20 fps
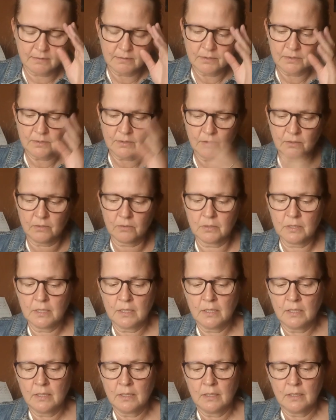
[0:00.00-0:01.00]
So,
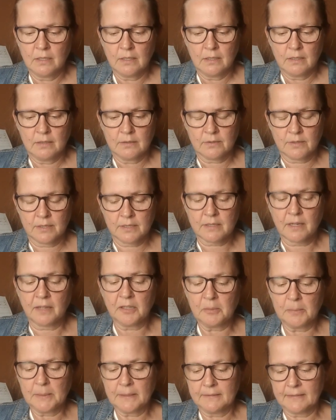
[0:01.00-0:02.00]
so they
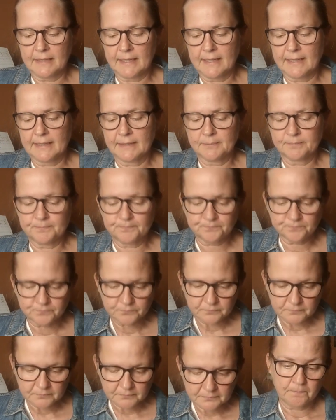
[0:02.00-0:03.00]
talk about that.
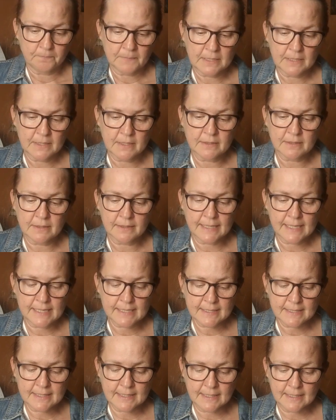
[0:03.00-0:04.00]
And then the
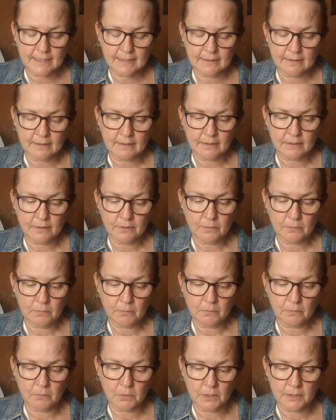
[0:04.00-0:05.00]
last thing
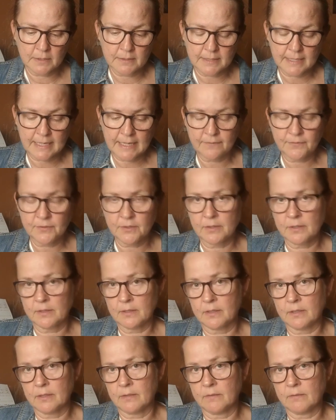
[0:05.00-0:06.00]
was, after
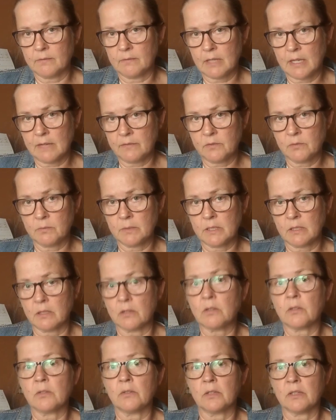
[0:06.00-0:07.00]
the, after we
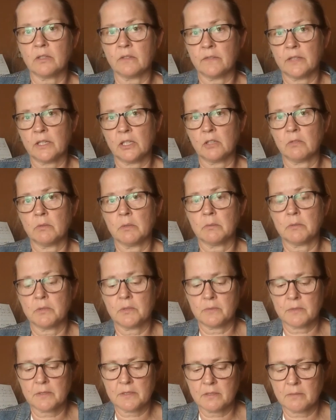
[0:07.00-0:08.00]
concluded the video, we were
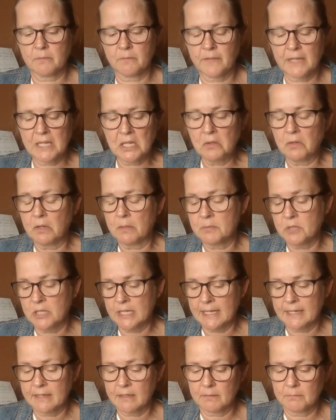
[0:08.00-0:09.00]
doing some follow-up
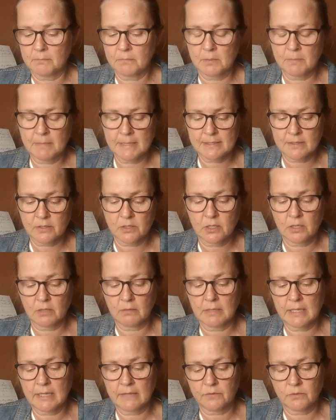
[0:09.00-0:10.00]
chatting and
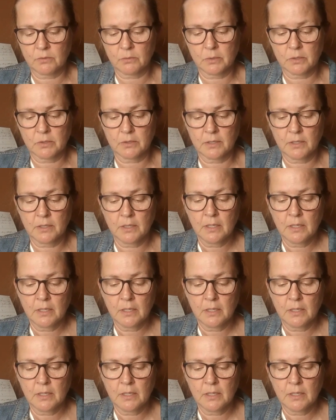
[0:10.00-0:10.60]
messaging afterward.